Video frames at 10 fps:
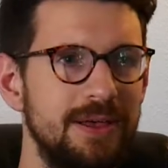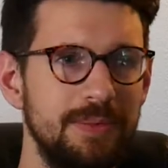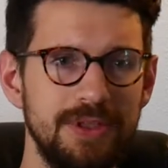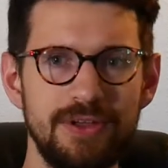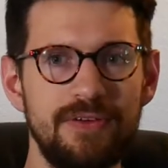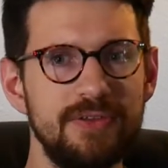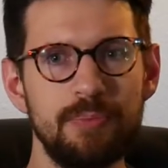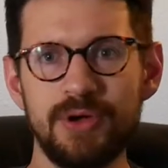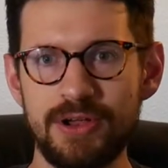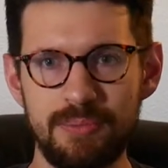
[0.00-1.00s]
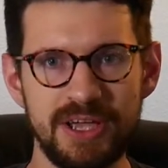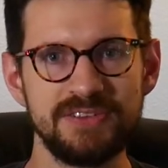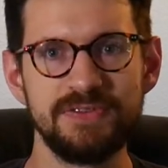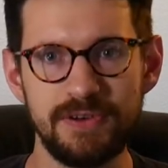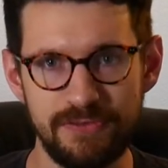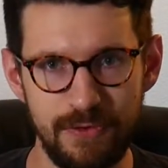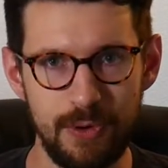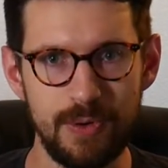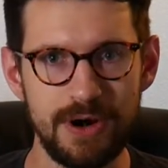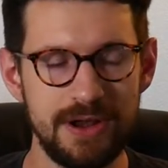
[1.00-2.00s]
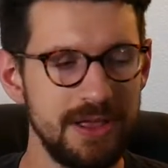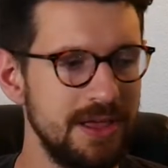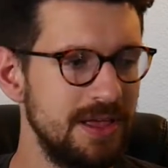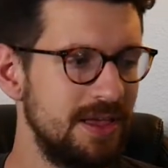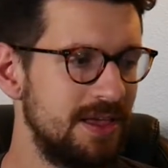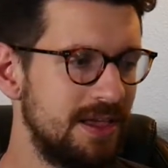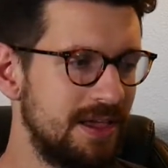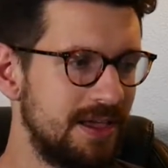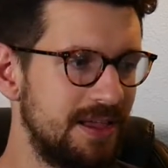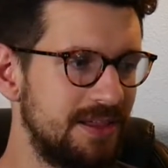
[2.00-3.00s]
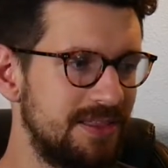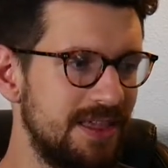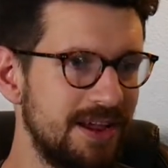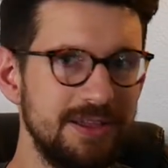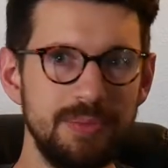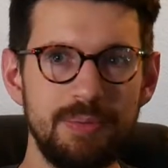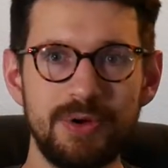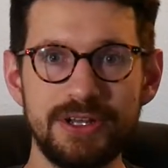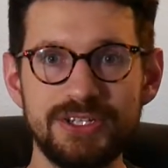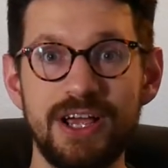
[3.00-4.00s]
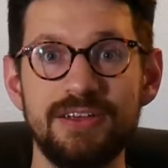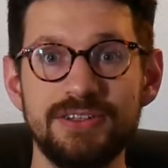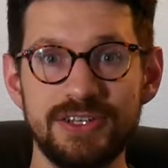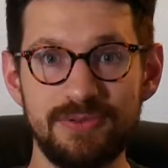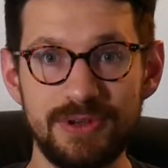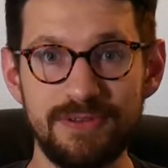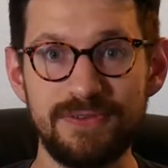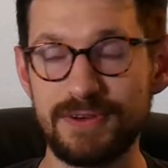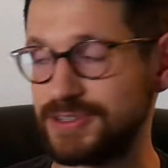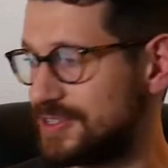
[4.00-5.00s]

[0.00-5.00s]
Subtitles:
I mean, you have to put your best foot forward. And that can be pretty challenging when you first